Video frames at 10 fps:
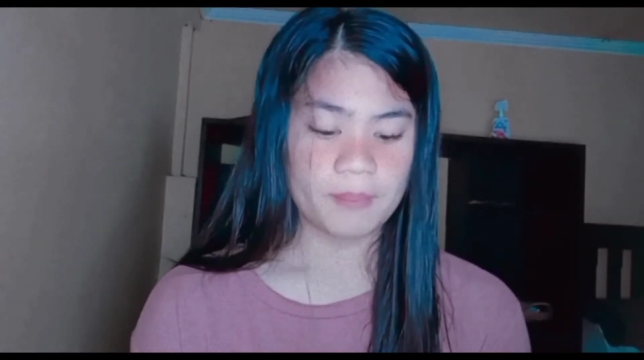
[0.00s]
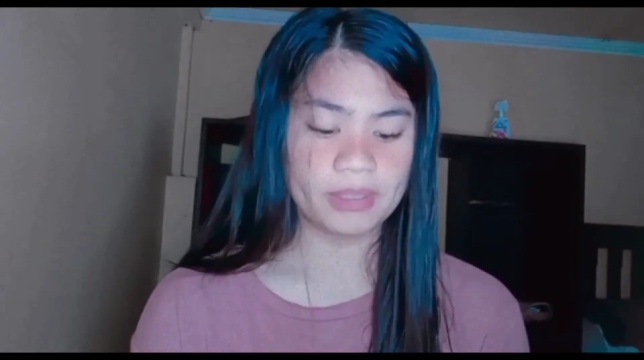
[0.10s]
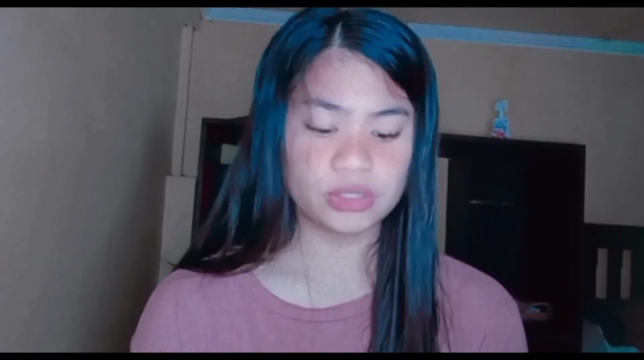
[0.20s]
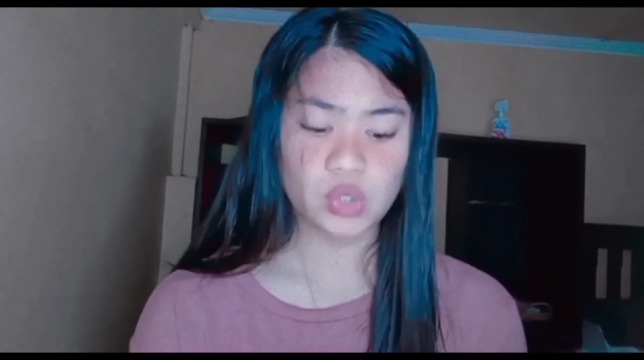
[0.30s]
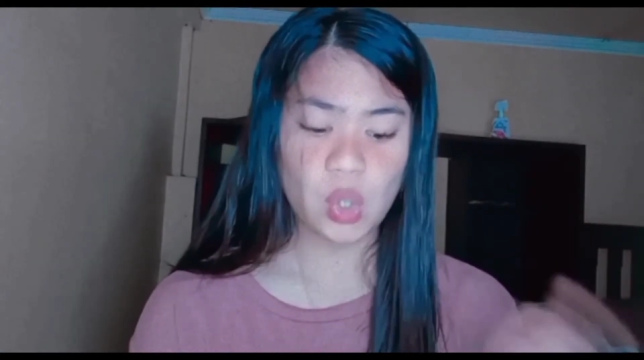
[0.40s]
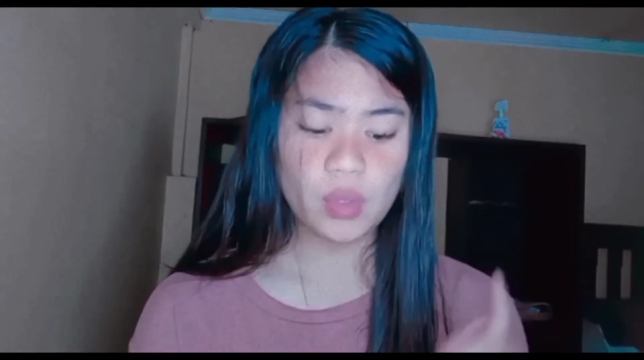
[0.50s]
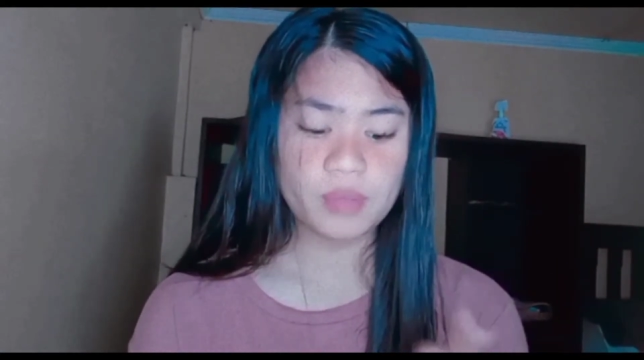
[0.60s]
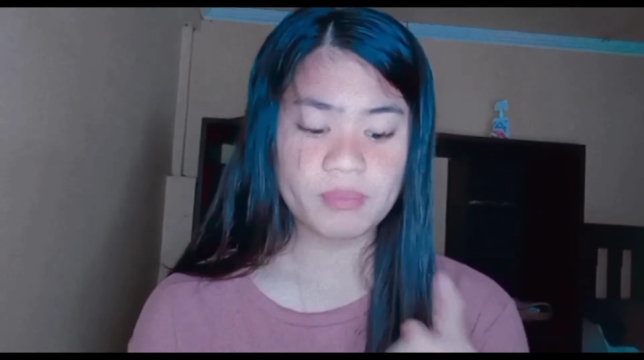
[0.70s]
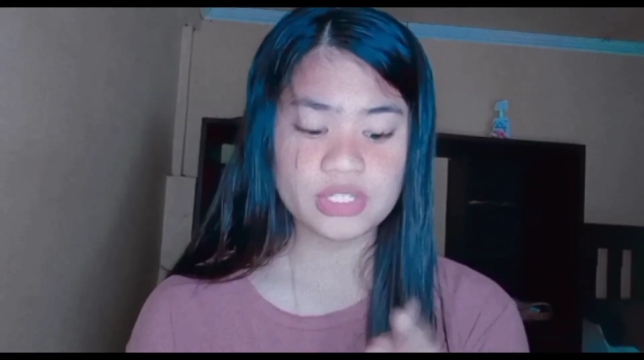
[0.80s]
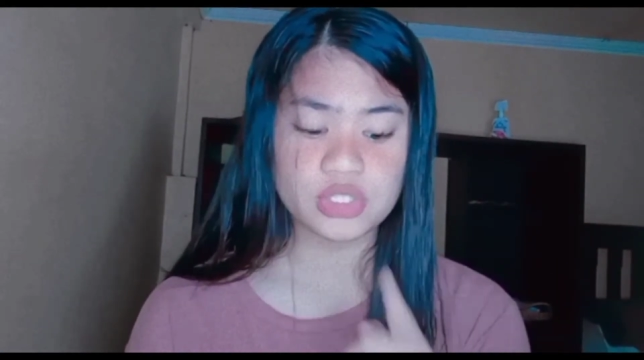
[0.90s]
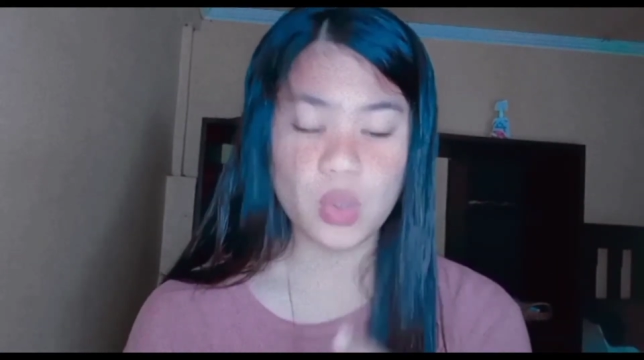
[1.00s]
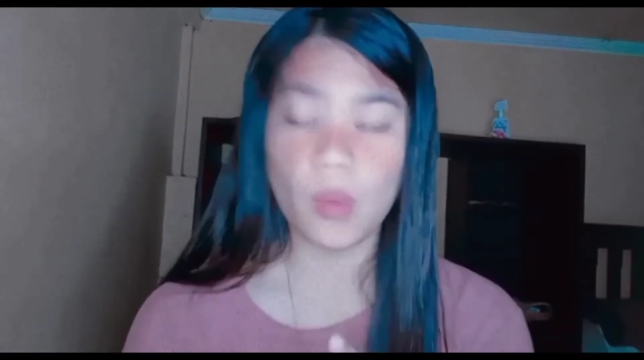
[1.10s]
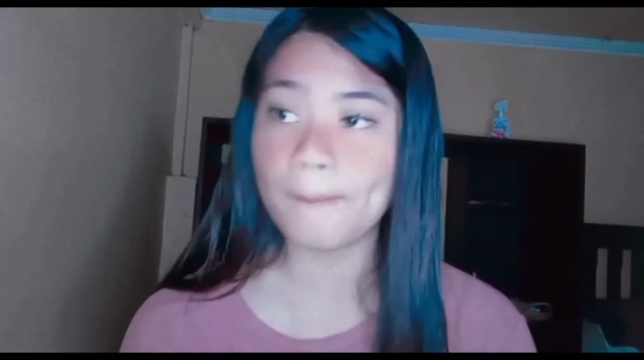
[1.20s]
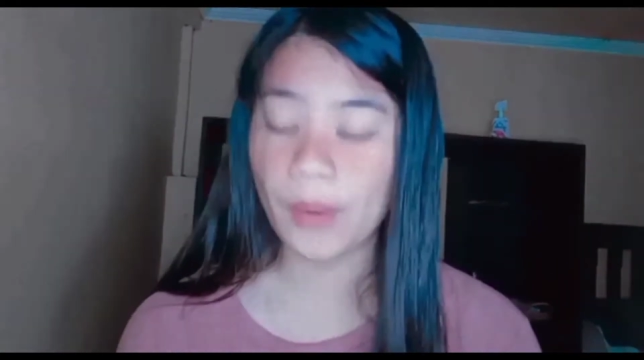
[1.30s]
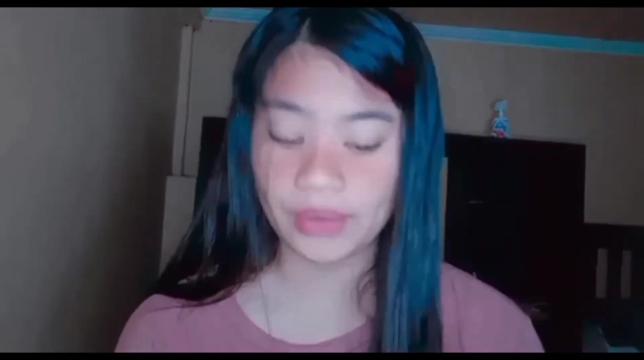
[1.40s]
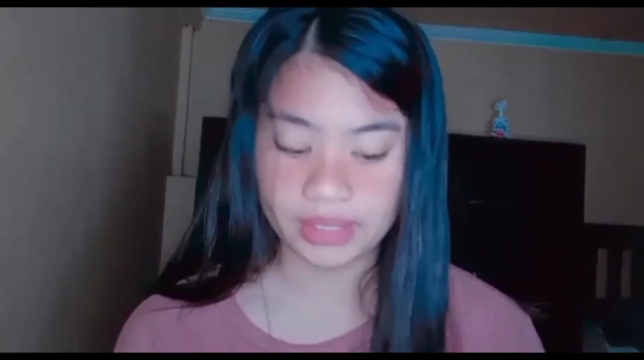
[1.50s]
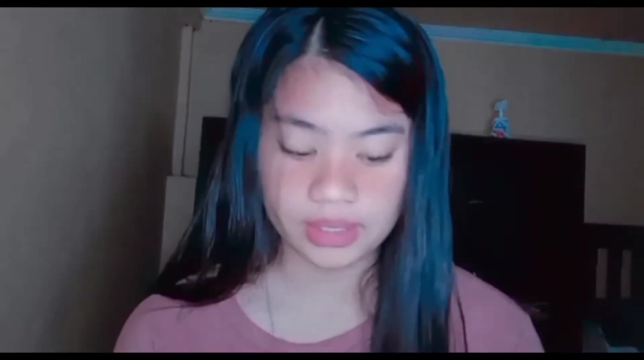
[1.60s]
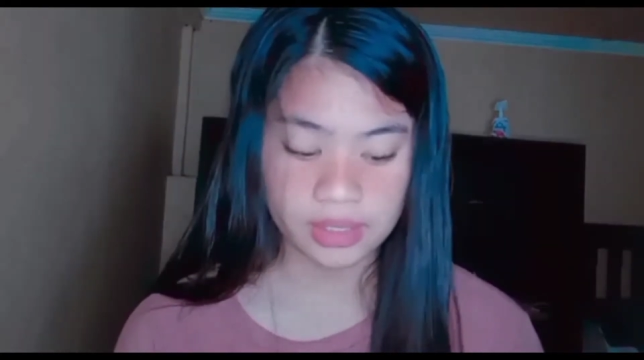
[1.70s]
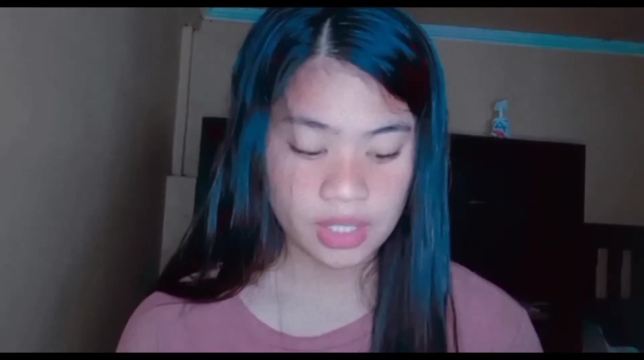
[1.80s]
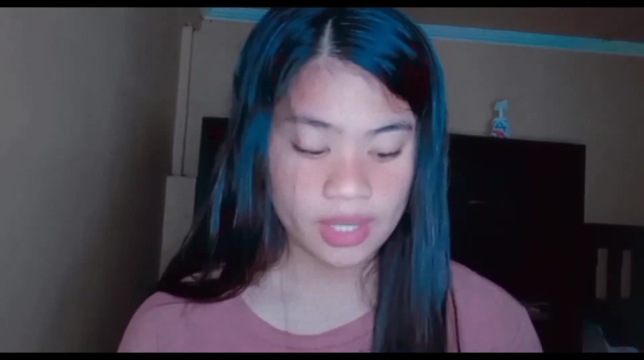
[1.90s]
"But no one must know about it.
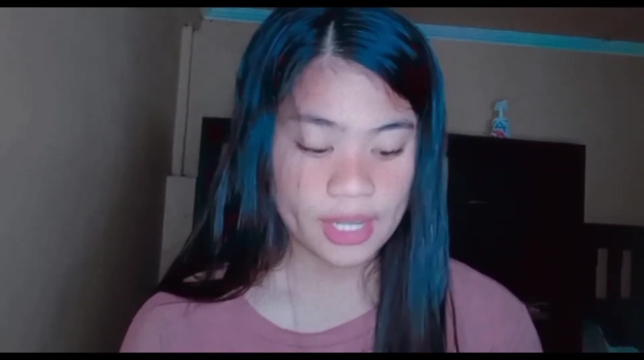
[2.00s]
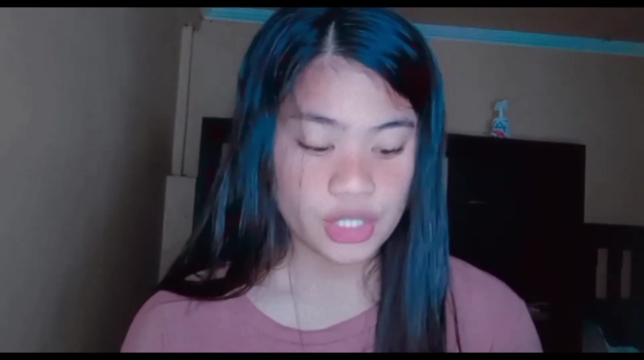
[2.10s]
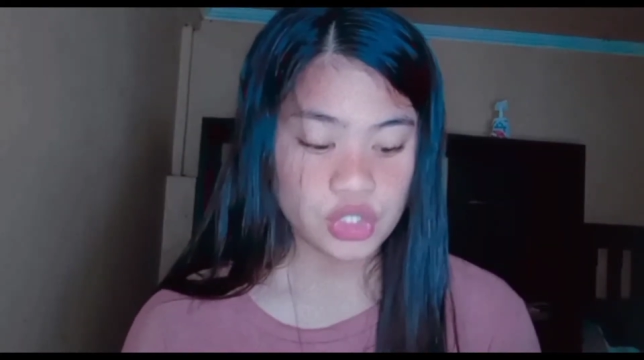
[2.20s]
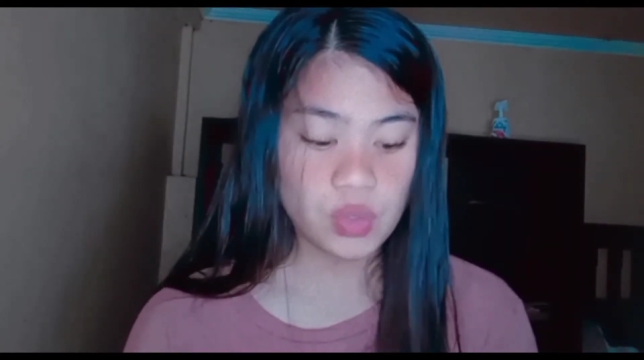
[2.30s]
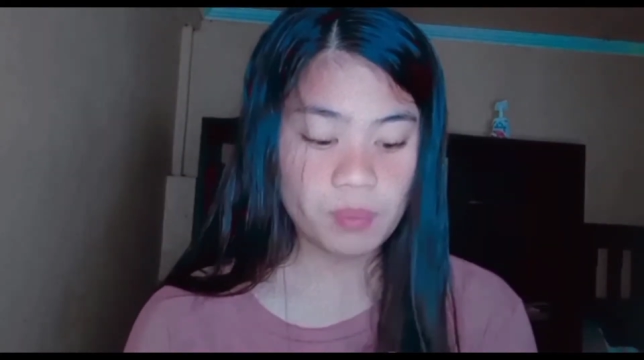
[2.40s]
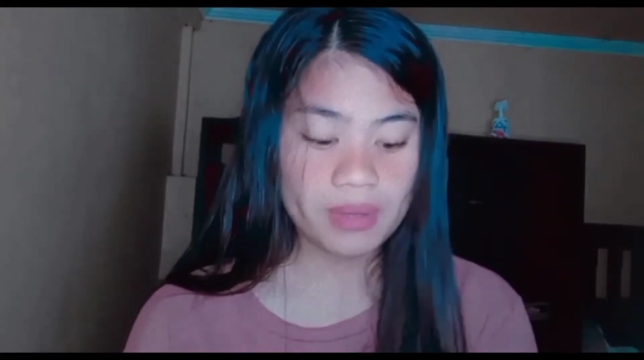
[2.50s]
You